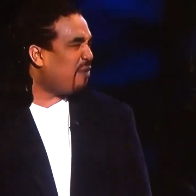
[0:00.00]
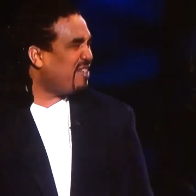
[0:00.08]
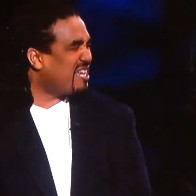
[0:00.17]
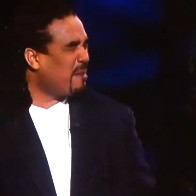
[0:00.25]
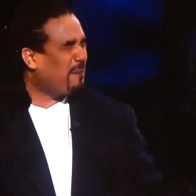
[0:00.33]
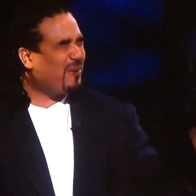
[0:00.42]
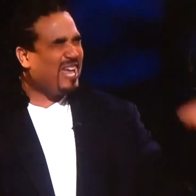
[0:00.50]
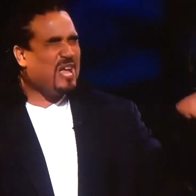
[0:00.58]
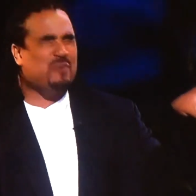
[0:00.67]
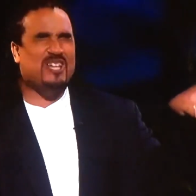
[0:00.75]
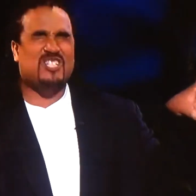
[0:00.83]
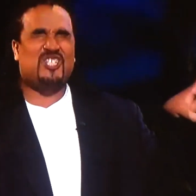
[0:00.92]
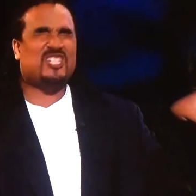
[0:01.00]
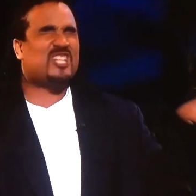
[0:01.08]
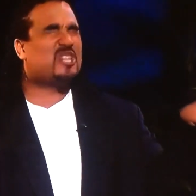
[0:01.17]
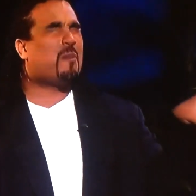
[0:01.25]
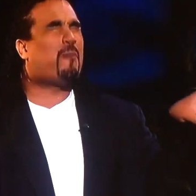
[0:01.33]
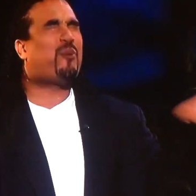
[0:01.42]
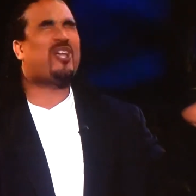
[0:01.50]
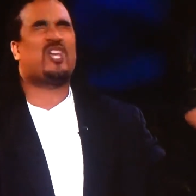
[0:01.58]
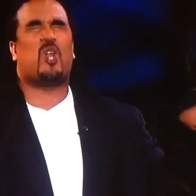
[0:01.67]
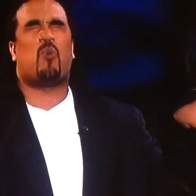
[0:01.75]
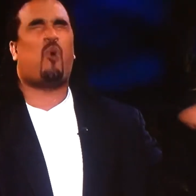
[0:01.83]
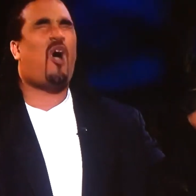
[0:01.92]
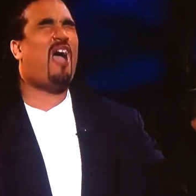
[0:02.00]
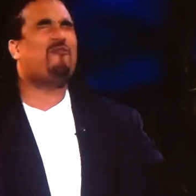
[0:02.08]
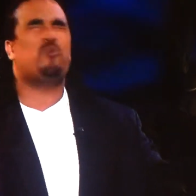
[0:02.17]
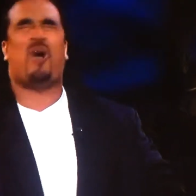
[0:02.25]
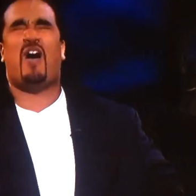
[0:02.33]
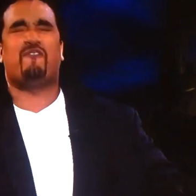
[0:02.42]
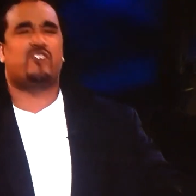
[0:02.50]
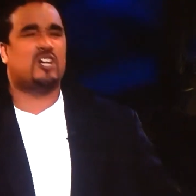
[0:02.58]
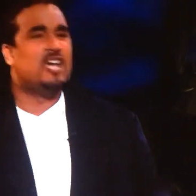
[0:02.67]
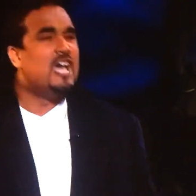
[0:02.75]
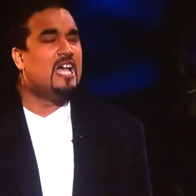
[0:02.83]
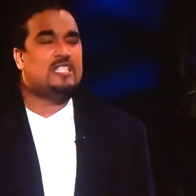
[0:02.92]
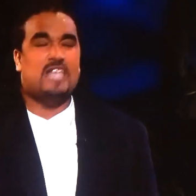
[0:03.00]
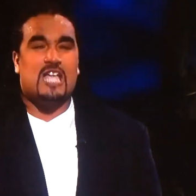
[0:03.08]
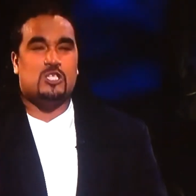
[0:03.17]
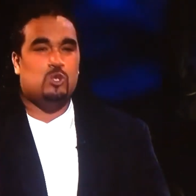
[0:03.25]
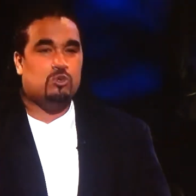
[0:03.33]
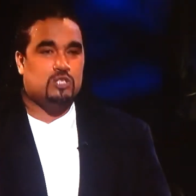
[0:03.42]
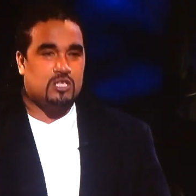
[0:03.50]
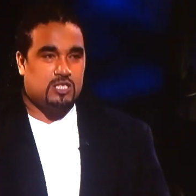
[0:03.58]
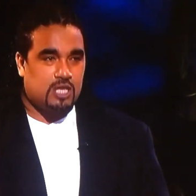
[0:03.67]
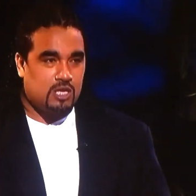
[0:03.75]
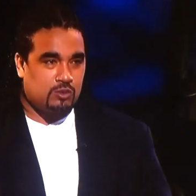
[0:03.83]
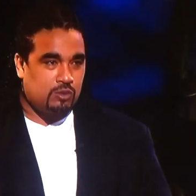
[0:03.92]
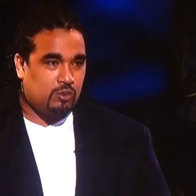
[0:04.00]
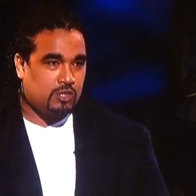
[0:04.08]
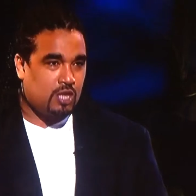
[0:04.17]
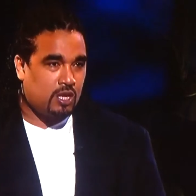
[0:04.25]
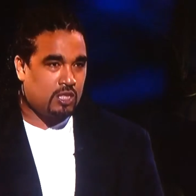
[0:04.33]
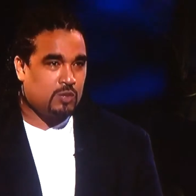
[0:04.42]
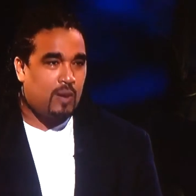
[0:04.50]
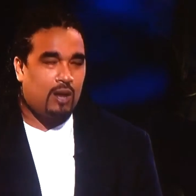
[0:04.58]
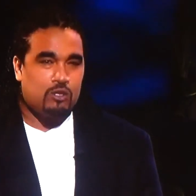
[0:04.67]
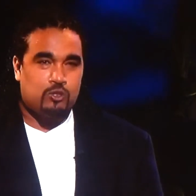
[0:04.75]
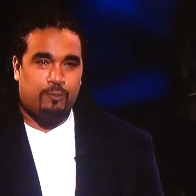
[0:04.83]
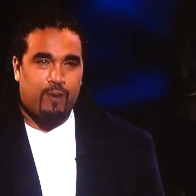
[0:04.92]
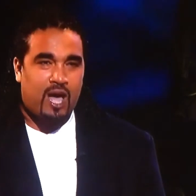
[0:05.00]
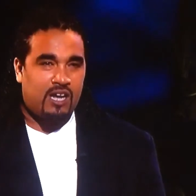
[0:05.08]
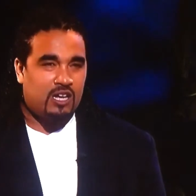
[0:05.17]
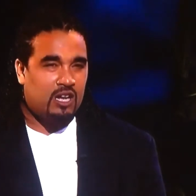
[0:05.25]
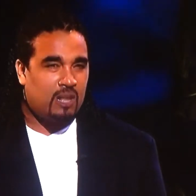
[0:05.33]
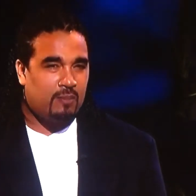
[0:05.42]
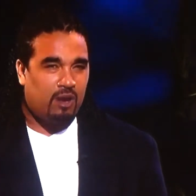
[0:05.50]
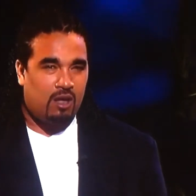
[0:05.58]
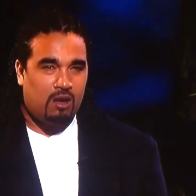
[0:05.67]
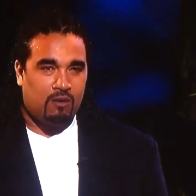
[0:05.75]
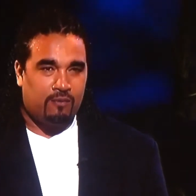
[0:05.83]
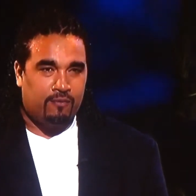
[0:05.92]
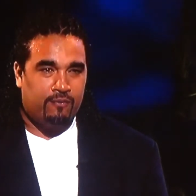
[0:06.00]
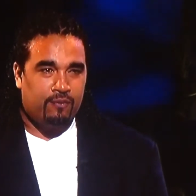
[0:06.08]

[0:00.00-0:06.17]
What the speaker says: They complain when it's just another brick in the wall. Have you ever tattooed your tears on your tongue and swallowed your pride in the name of love?